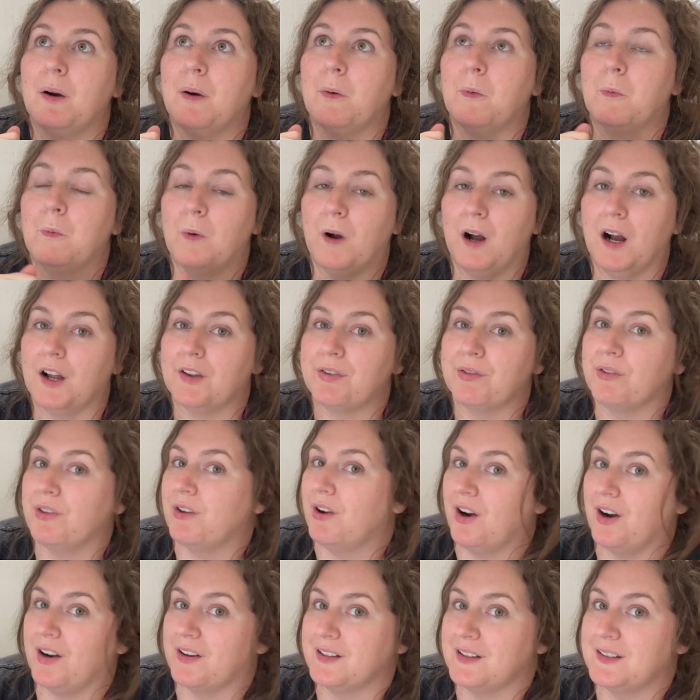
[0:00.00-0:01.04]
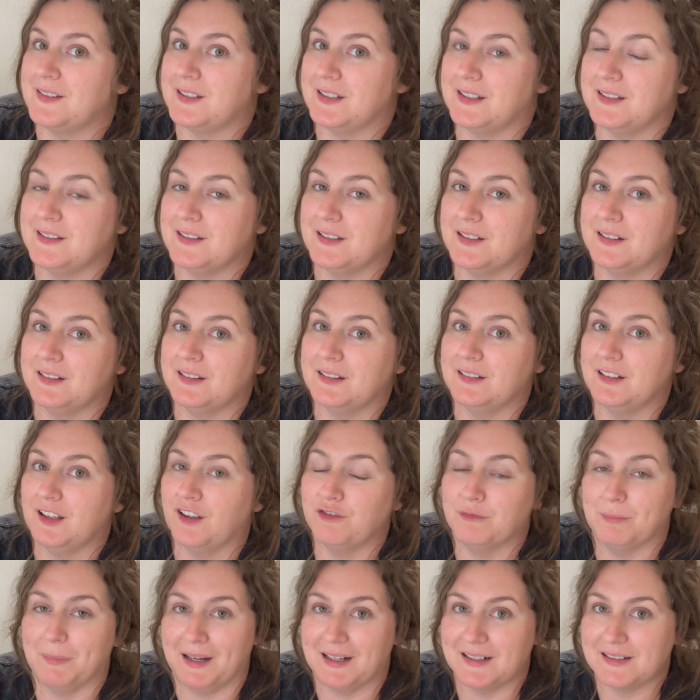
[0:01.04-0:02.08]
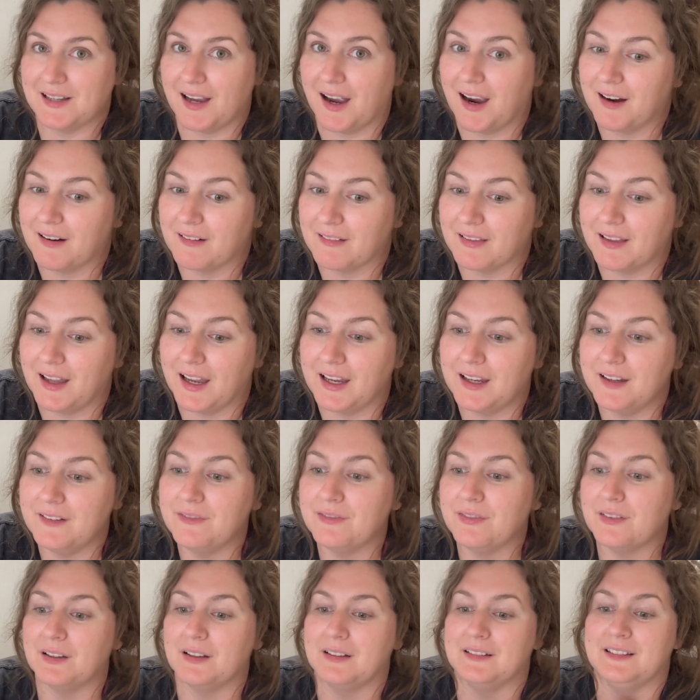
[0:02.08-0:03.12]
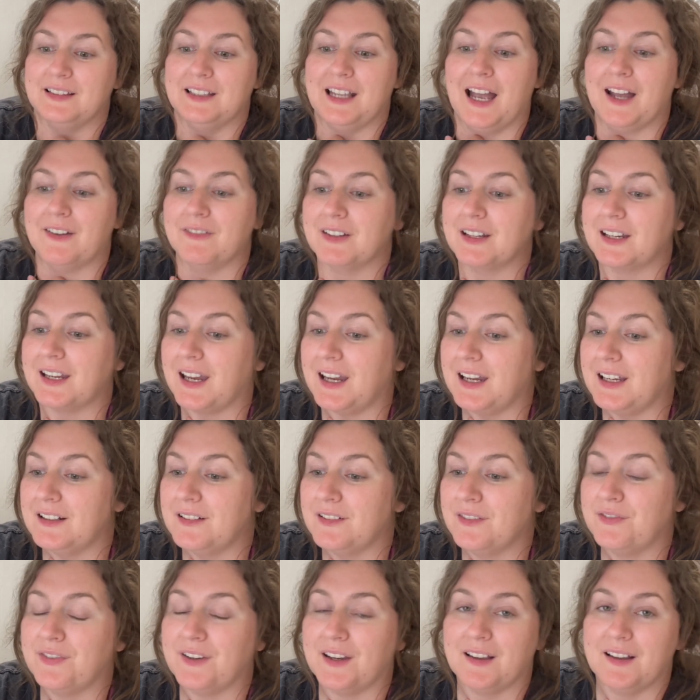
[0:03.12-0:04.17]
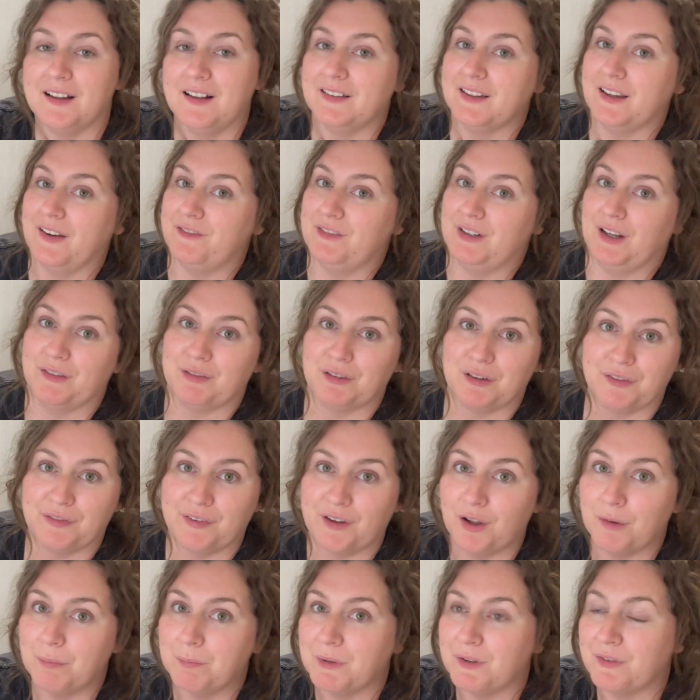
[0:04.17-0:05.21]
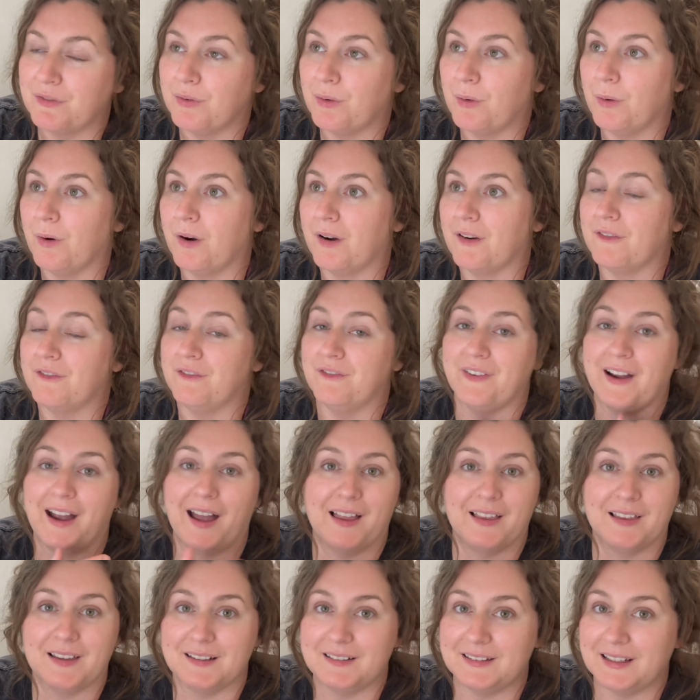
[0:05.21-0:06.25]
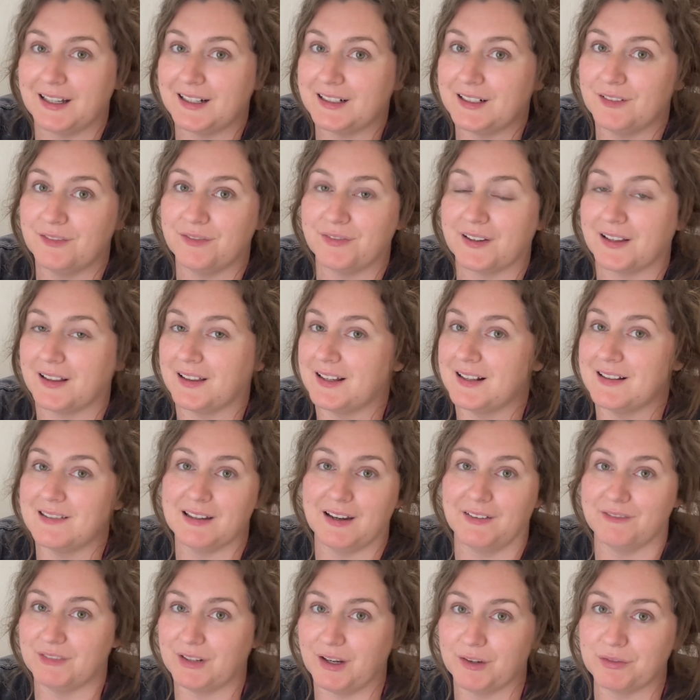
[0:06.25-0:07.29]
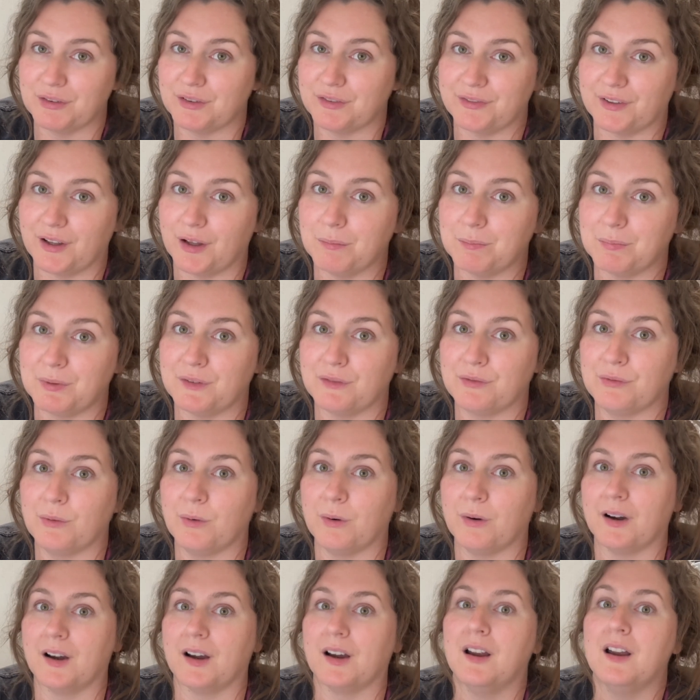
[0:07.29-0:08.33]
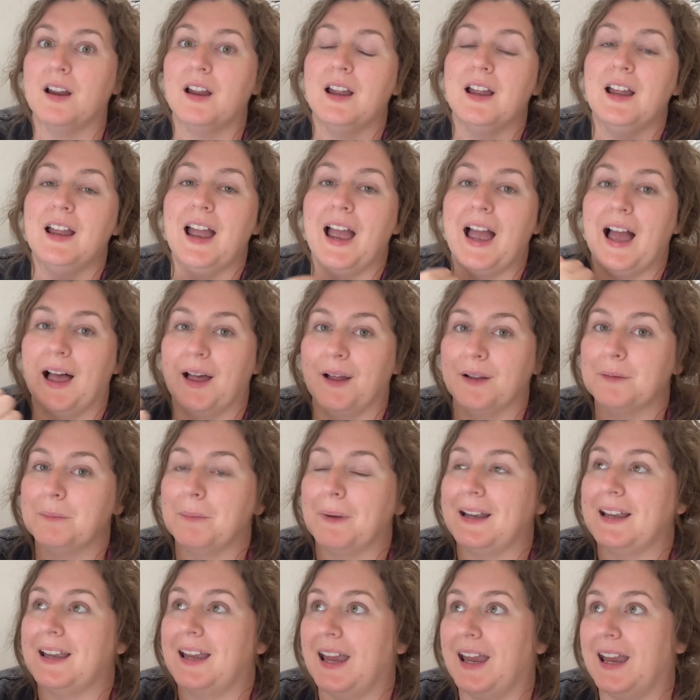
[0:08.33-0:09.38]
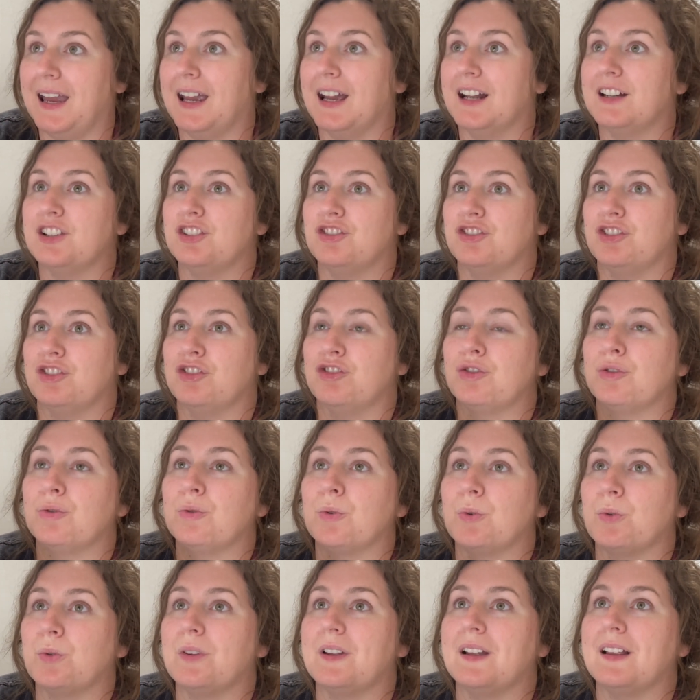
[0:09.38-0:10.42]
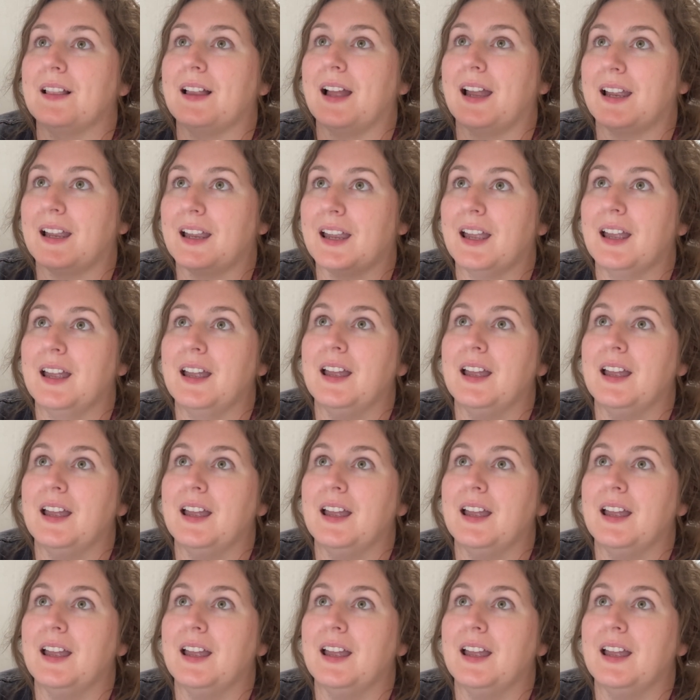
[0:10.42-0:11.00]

walk through the hardest season of my entire life, navigate feelings I've never felt before, validated feelings I've never felt before, held my hand and just truly like